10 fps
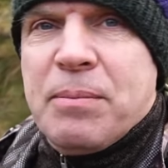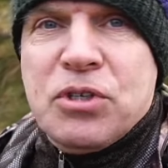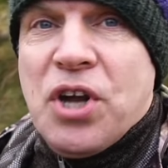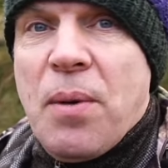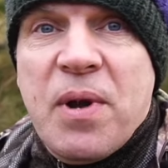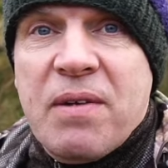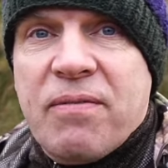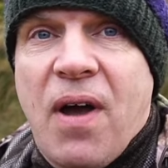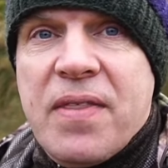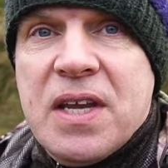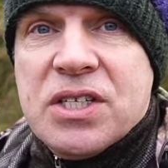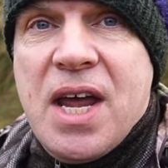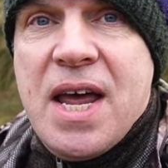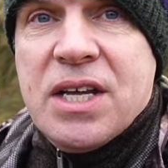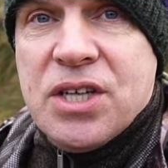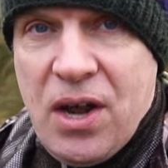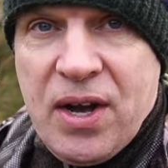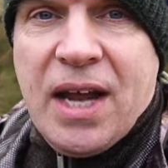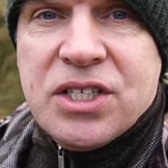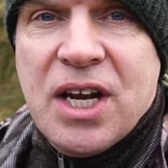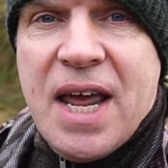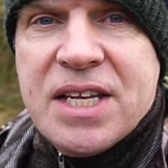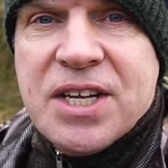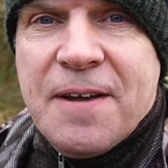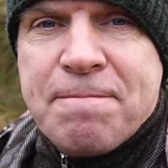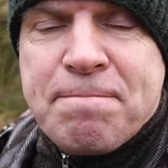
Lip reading: Just hope we can find these hares. I'll catch you later.